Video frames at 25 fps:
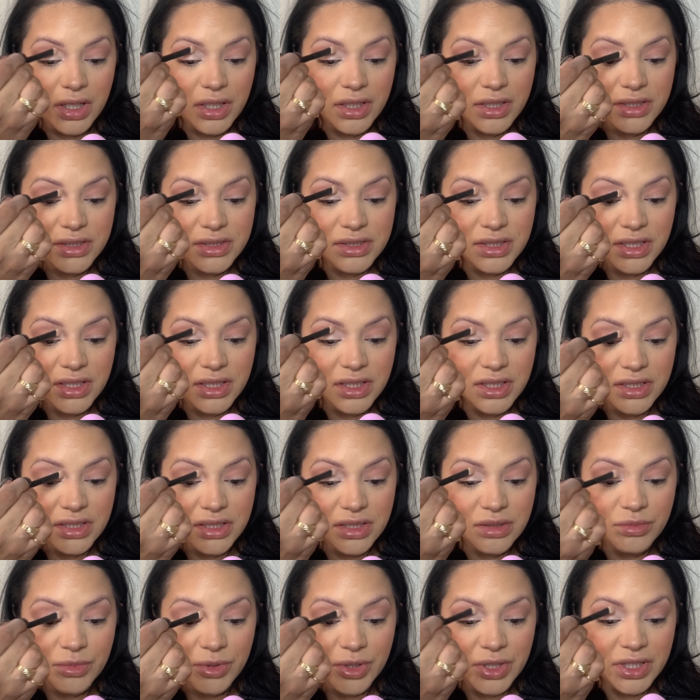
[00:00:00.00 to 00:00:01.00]
is an
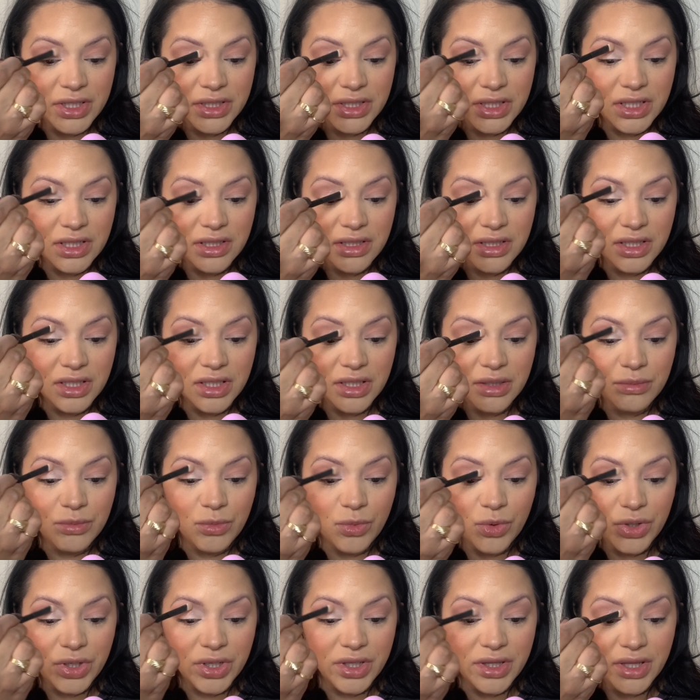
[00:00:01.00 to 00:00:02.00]
indie brand killing it
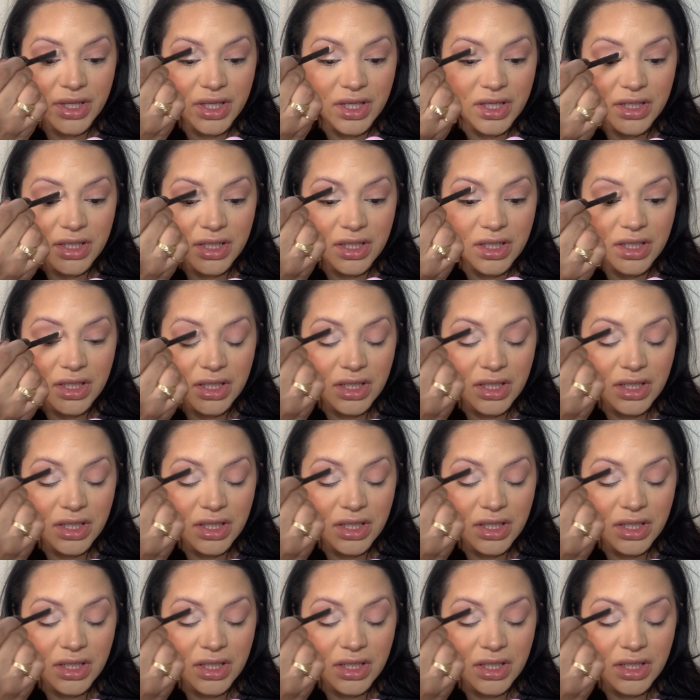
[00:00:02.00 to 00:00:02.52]
more than